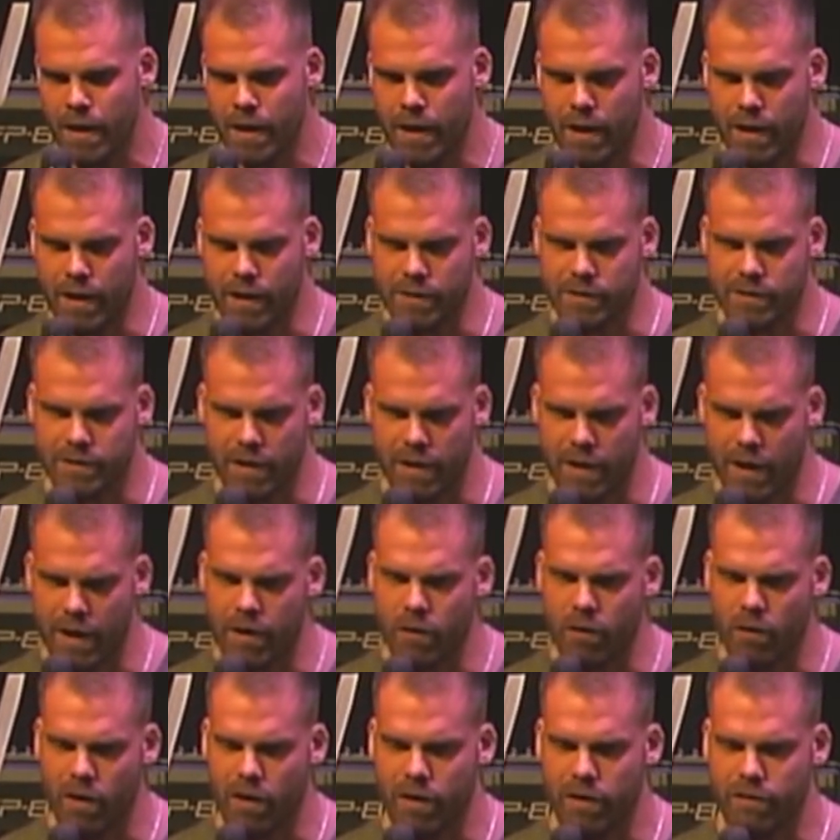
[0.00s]
And I said, I
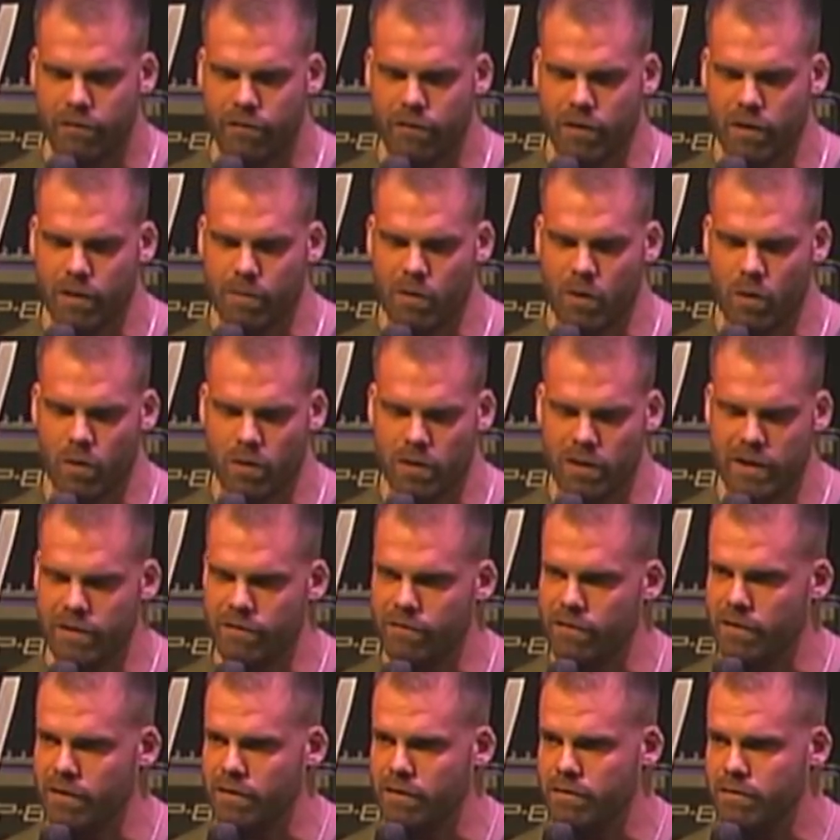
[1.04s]
know how you feel about
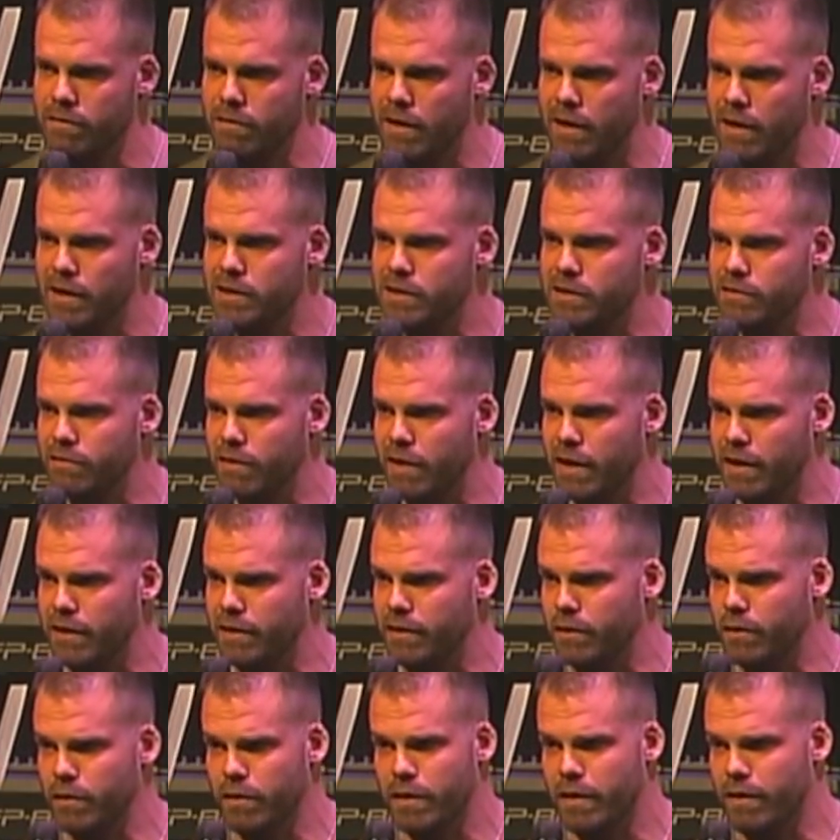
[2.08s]
leaving Estevan.
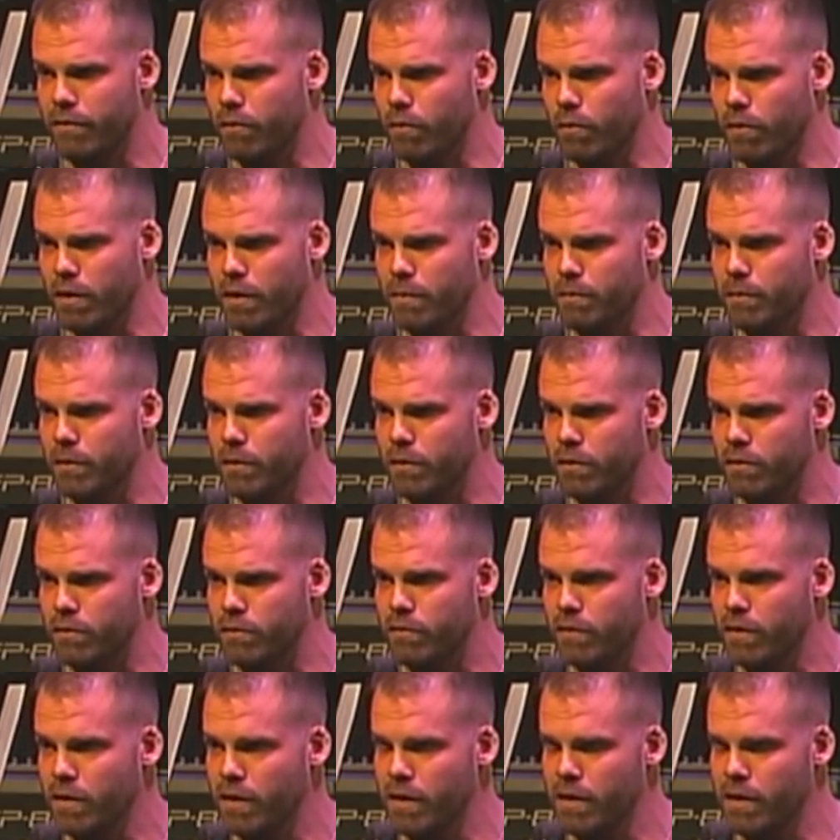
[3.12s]
You never want to move.